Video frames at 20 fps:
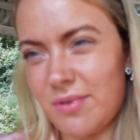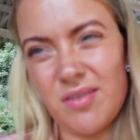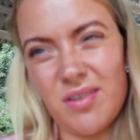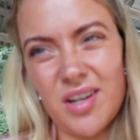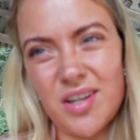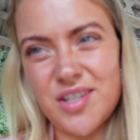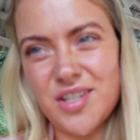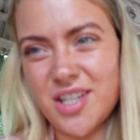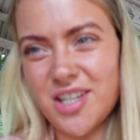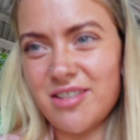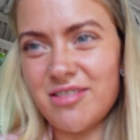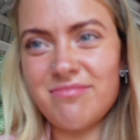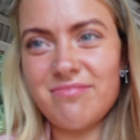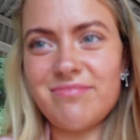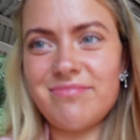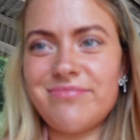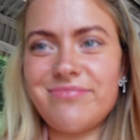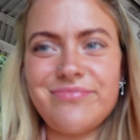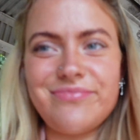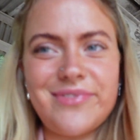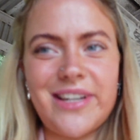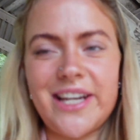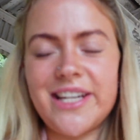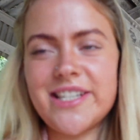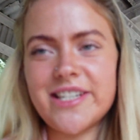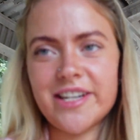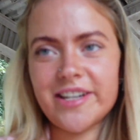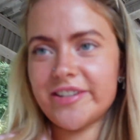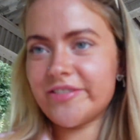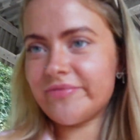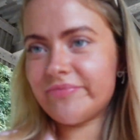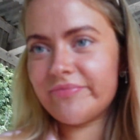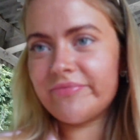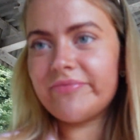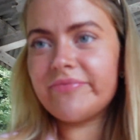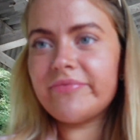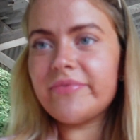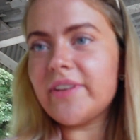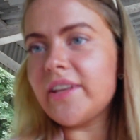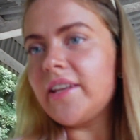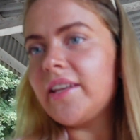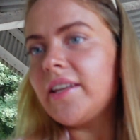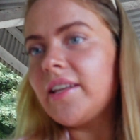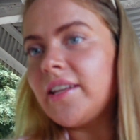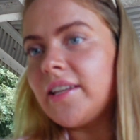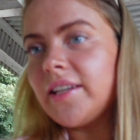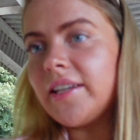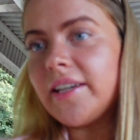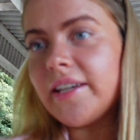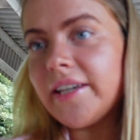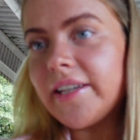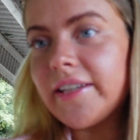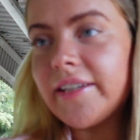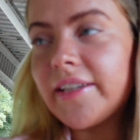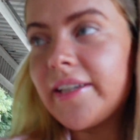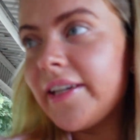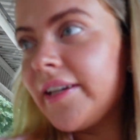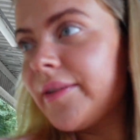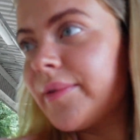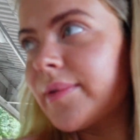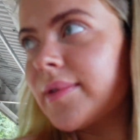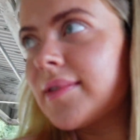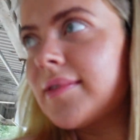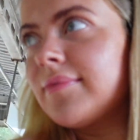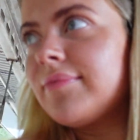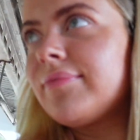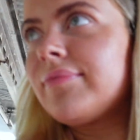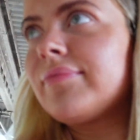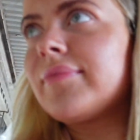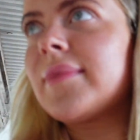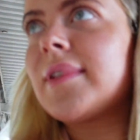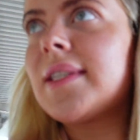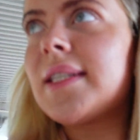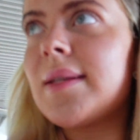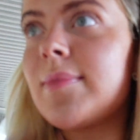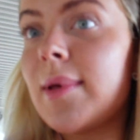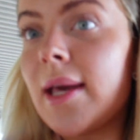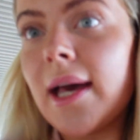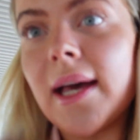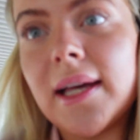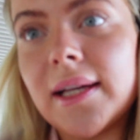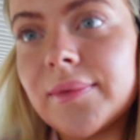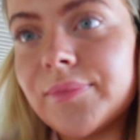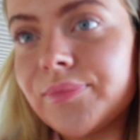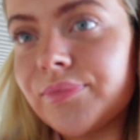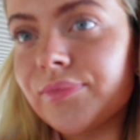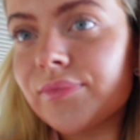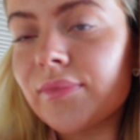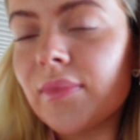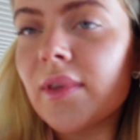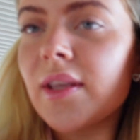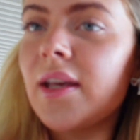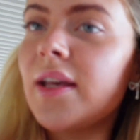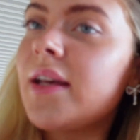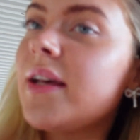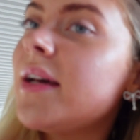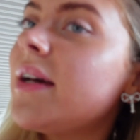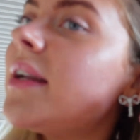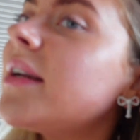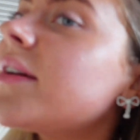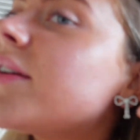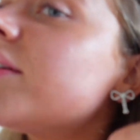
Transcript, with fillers: around London later in heels. CBA. I